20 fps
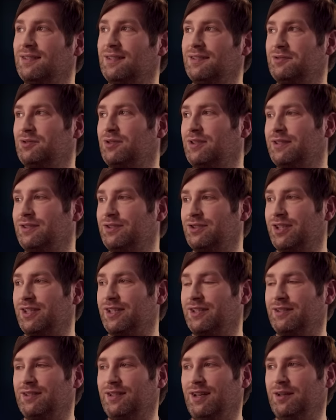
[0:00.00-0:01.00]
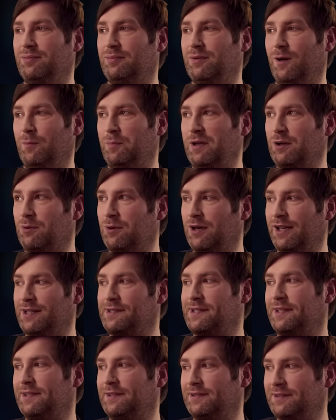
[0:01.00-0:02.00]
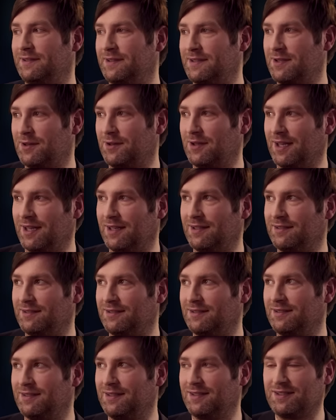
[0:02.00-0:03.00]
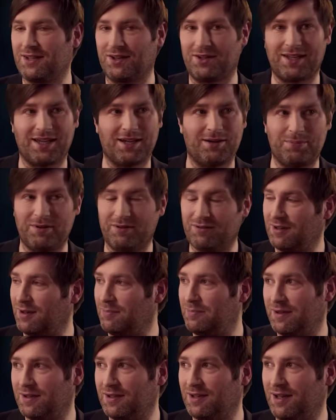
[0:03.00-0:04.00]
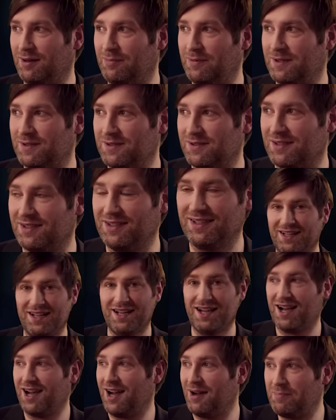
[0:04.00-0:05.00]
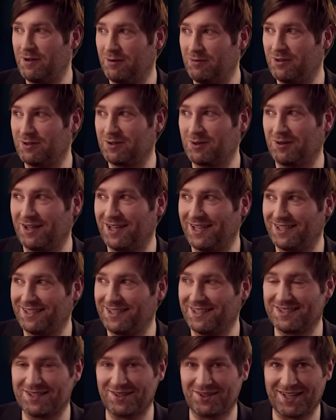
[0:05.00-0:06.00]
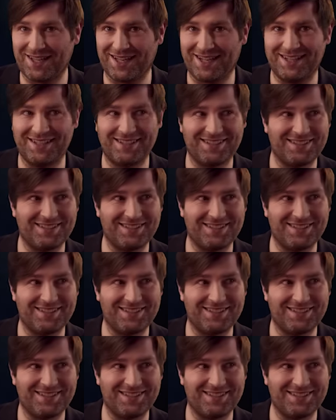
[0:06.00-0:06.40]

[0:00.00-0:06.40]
I'll try... Should I... I'll, I'll be quieter. It's OK. It's OK. I'll be... I'll be... I'll be... I'll be real quiet. It's OK.